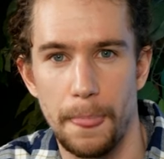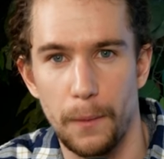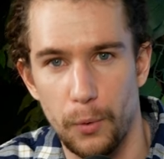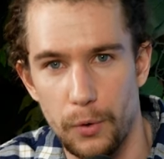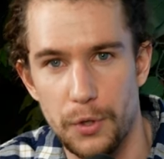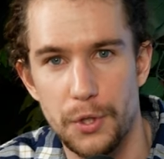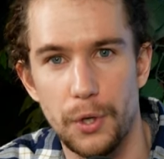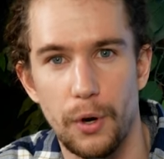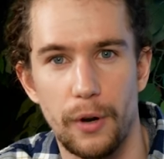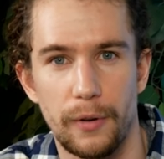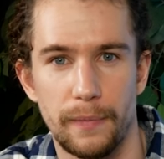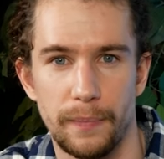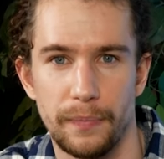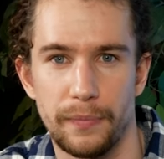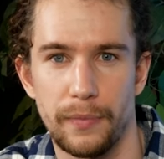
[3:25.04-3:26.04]
or
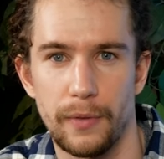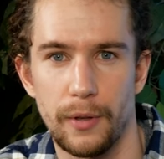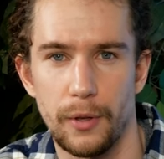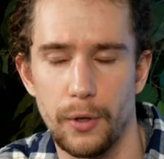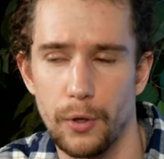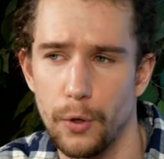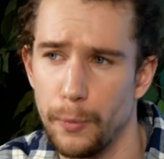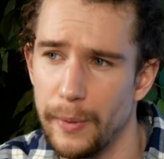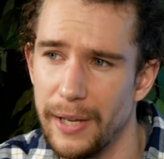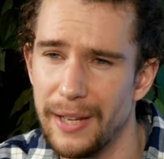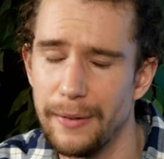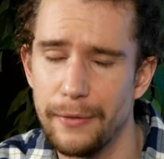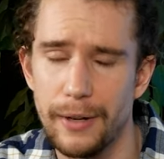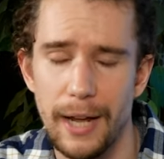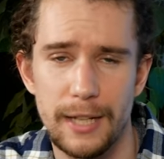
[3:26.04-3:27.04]
John, whom
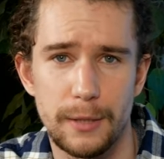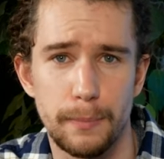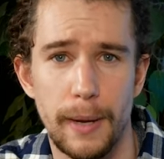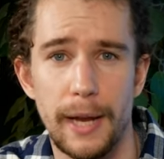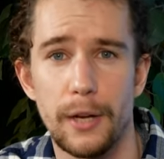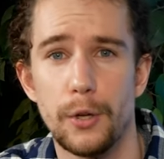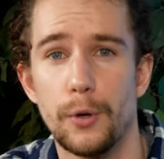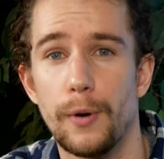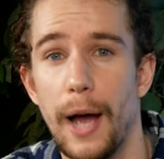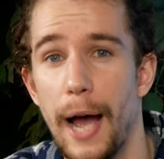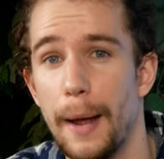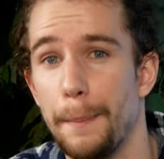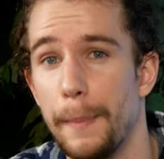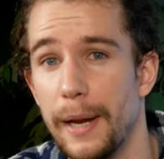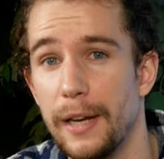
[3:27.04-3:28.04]
even as men who
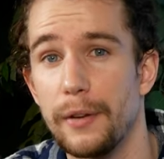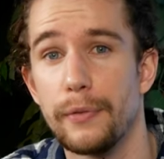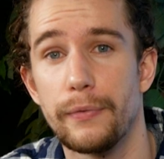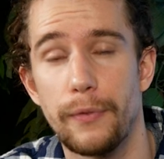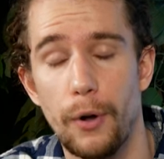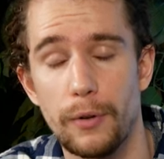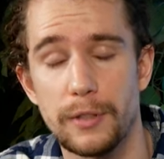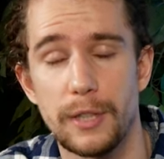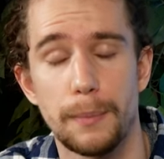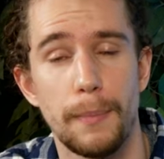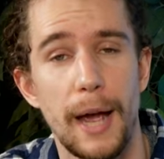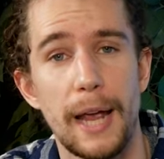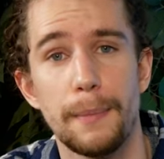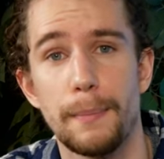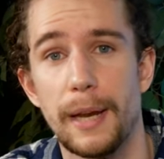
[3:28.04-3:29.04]
had many faults and
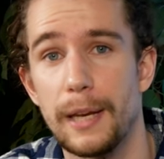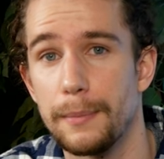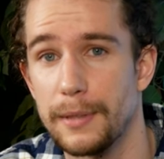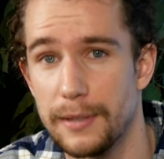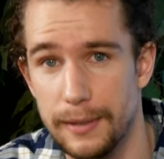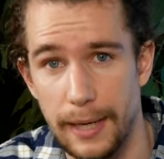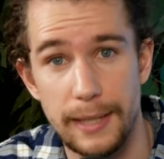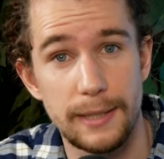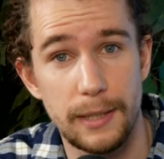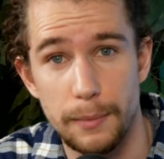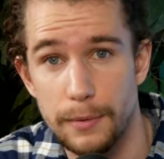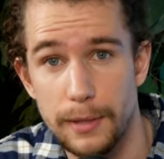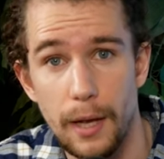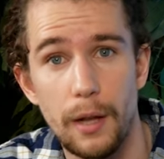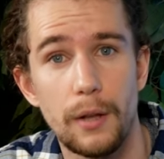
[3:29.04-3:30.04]
made many mistakes
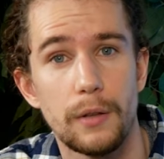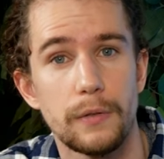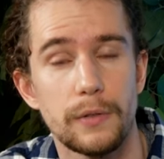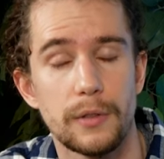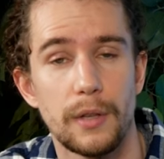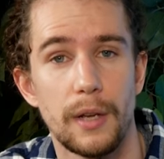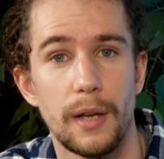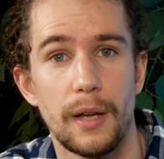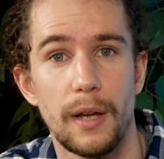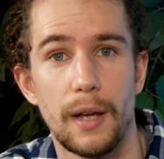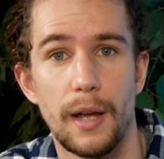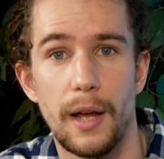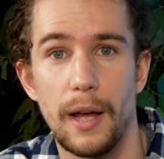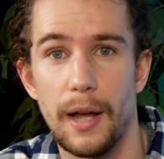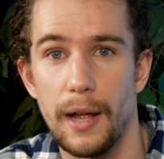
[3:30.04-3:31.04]
themselves,
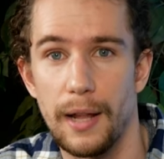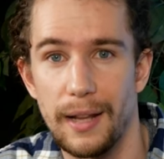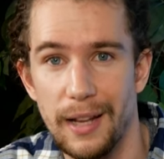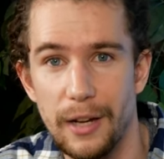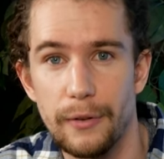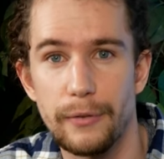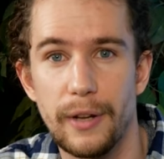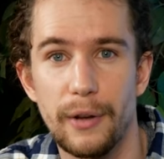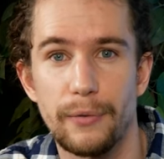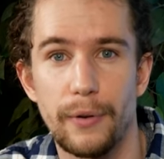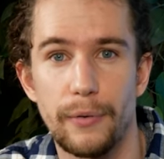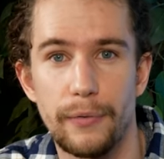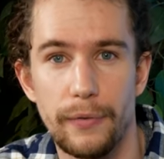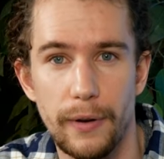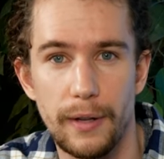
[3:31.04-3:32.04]
lived a
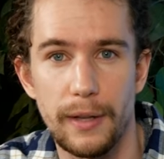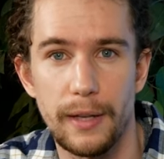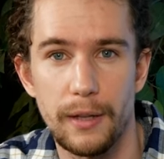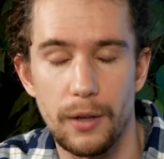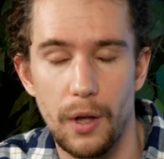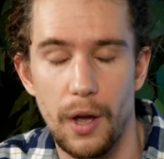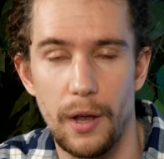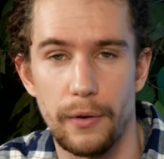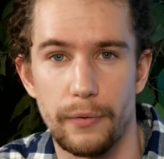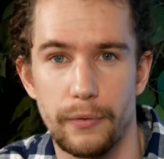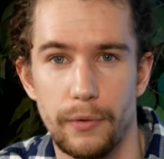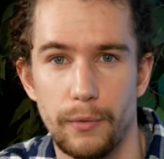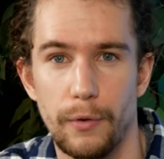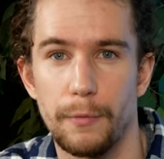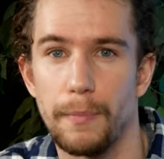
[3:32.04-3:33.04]
fulfilling
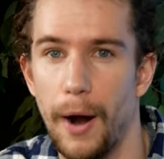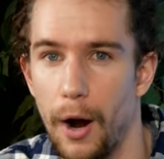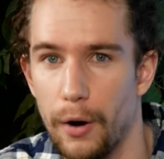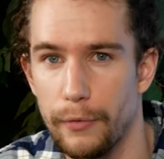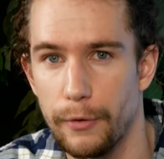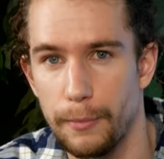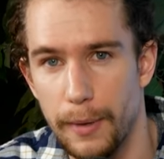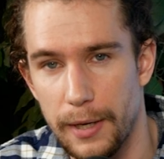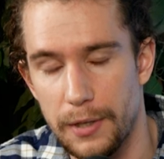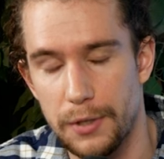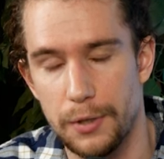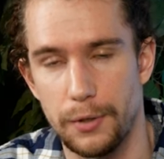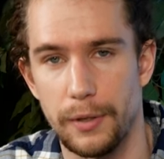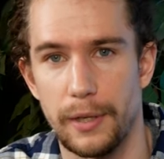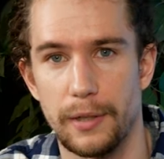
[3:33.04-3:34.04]
life with powerful
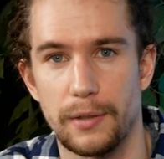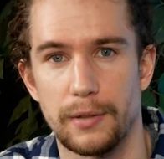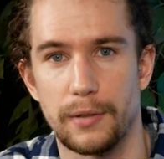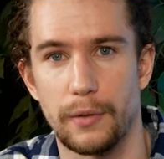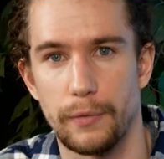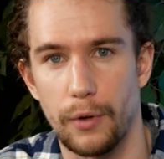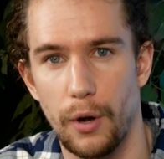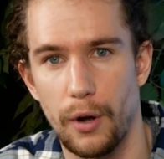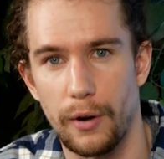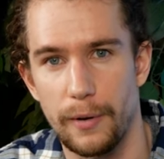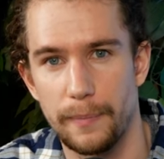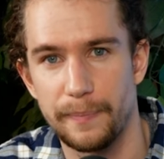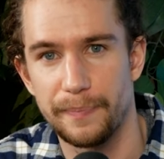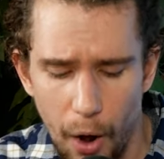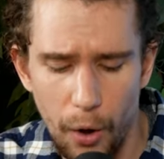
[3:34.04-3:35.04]
ministries of God.
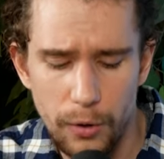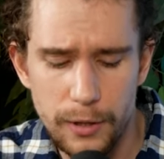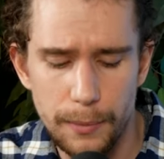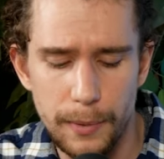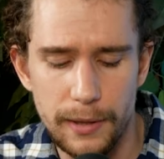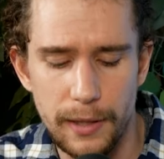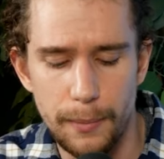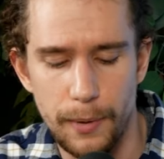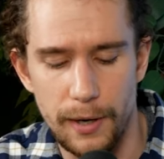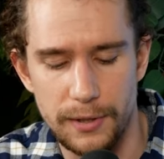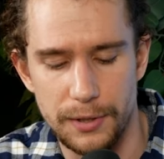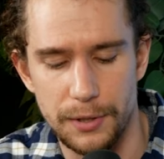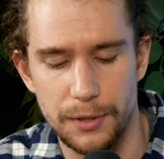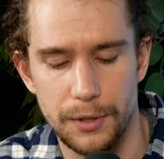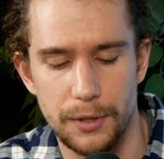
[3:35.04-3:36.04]
Ultimately,
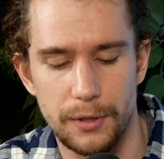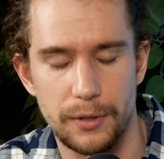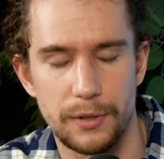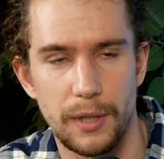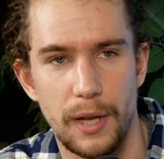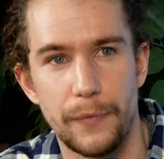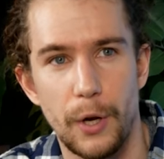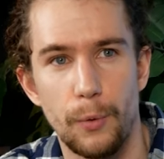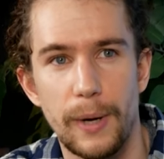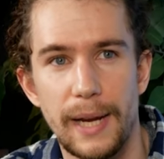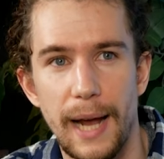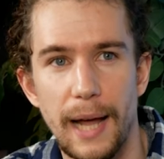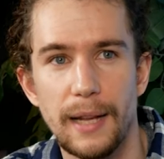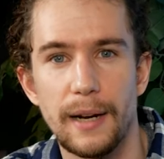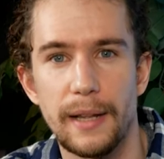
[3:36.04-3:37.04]
brothers and sisters, the
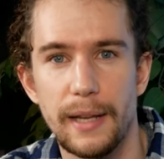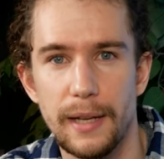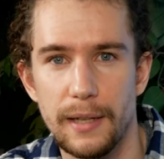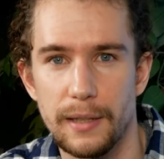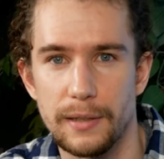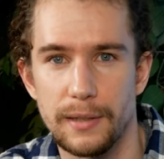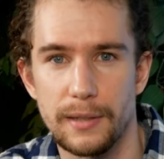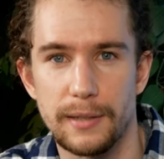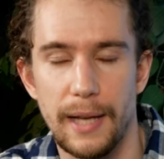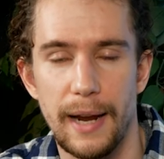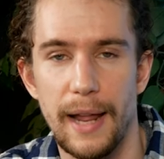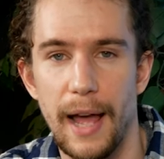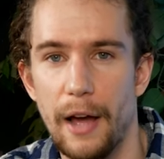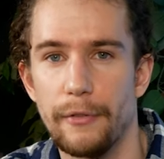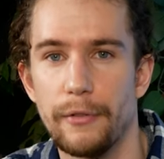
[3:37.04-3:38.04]
reality is is that
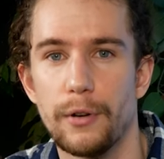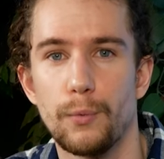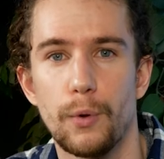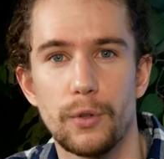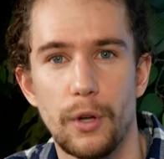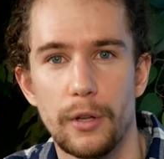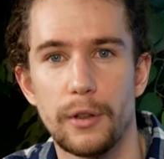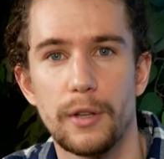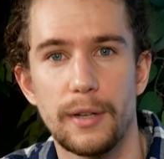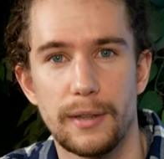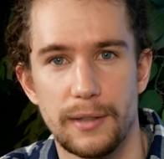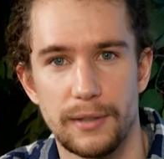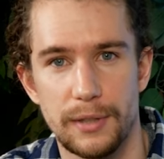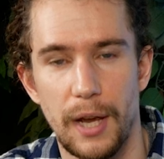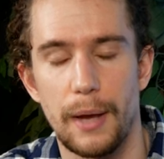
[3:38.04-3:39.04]
heaven will not look the
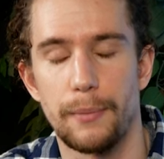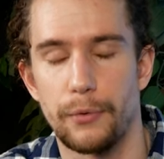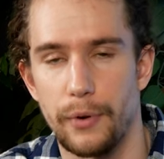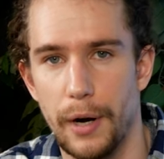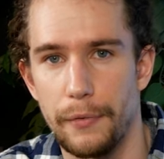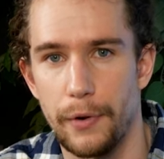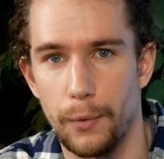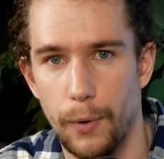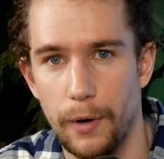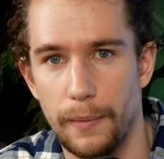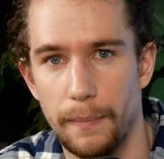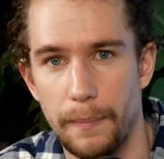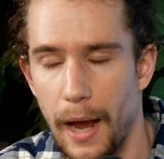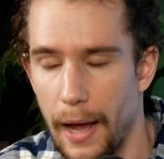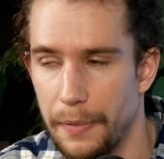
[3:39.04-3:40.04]
same for everyone.
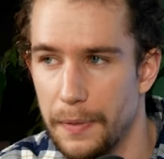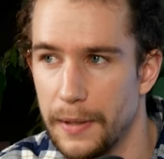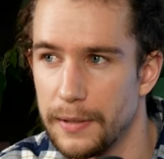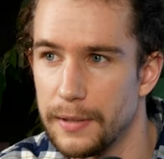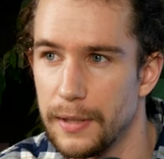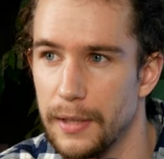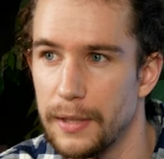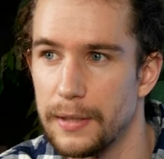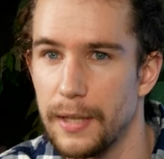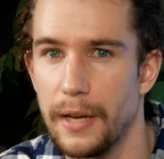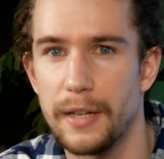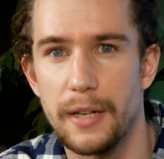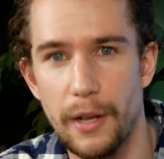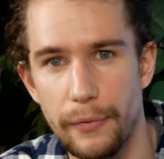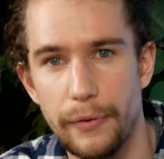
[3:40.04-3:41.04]
And this is a
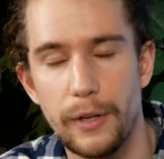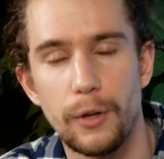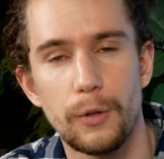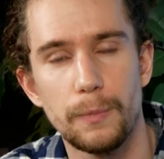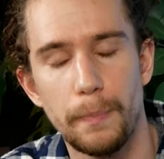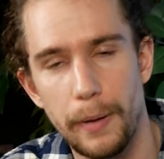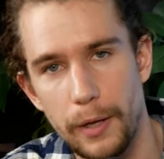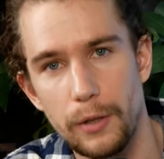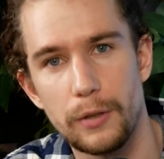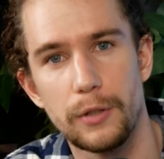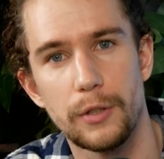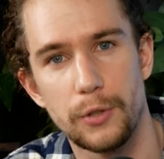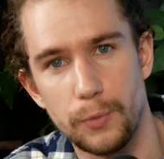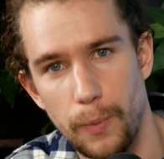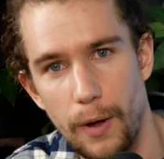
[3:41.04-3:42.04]
difficult pill to
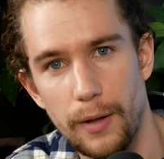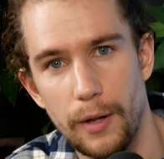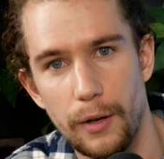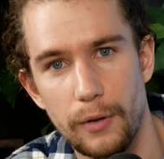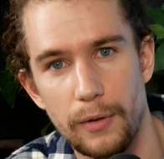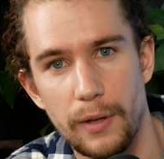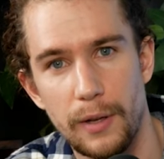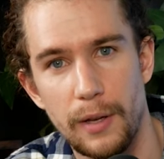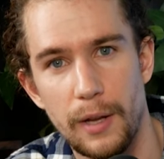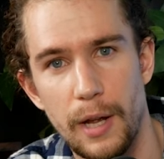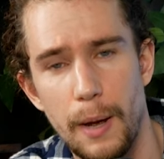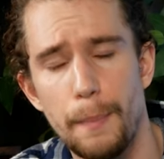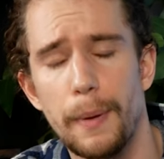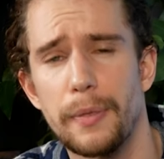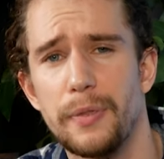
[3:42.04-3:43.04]
swallow.
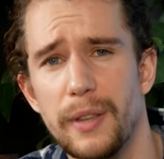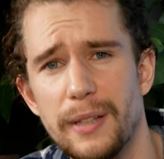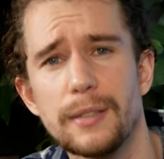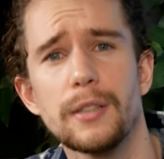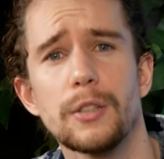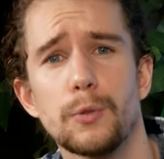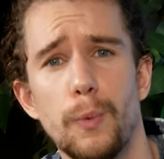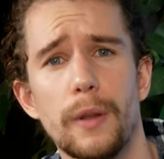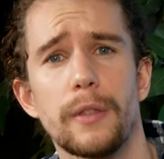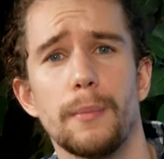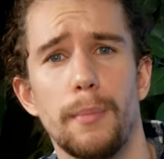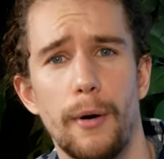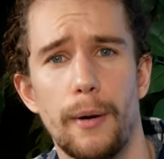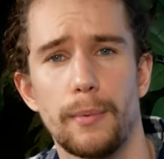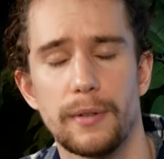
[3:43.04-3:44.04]
But this is what the
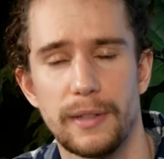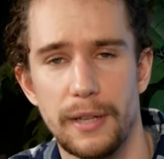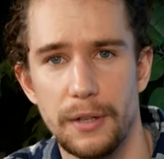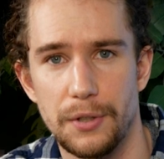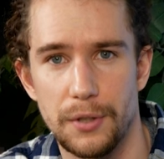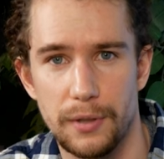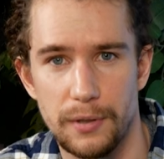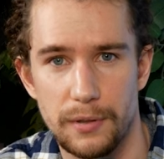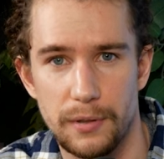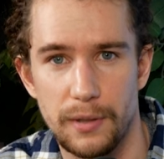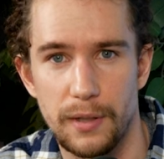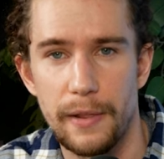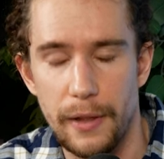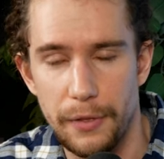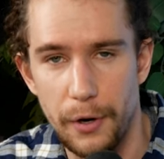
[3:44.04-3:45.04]
Bible teaches
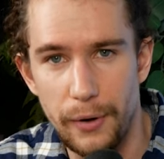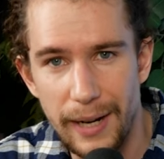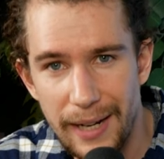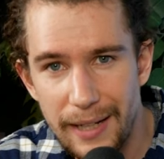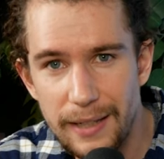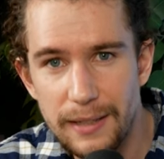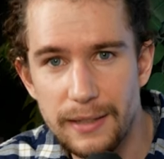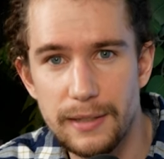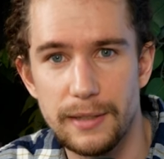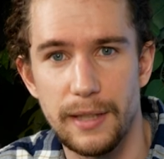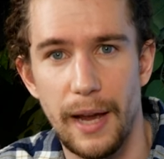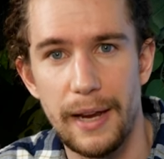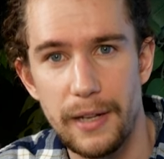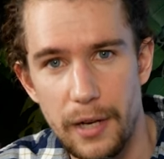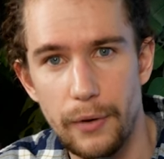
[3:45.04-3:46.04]
that there is
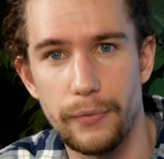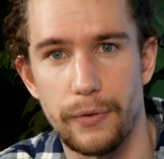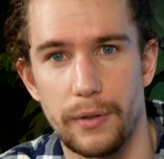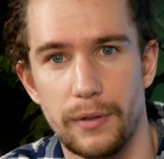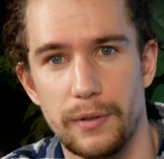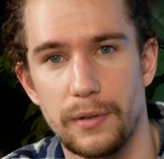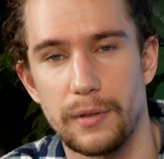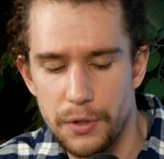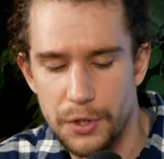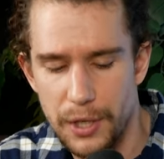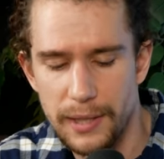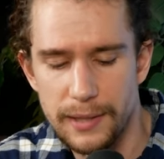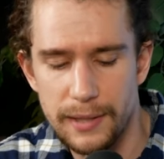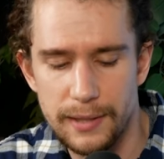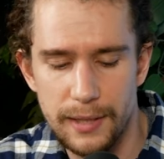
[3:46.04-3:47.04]
a difference.
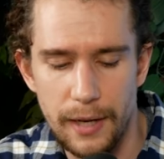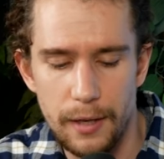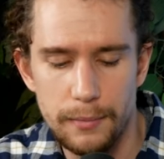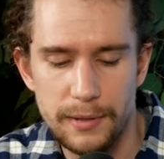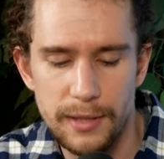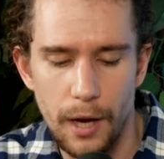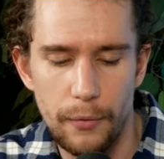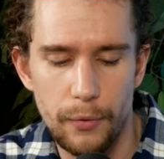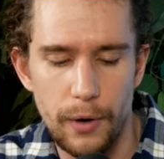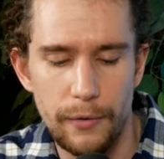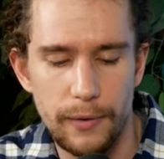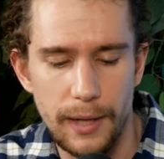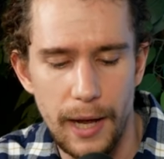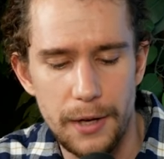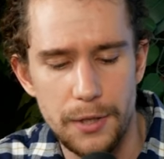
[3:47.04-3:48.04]
Jesus said himself in
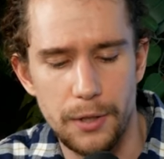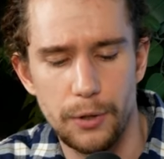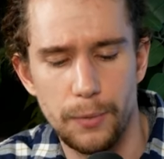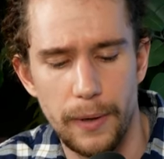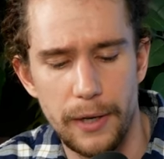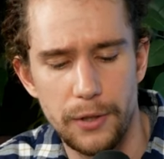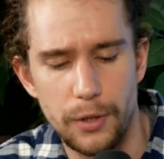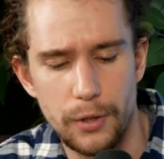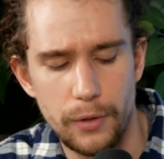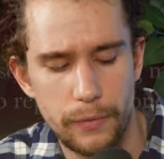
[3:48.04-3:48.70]
Revelation 22,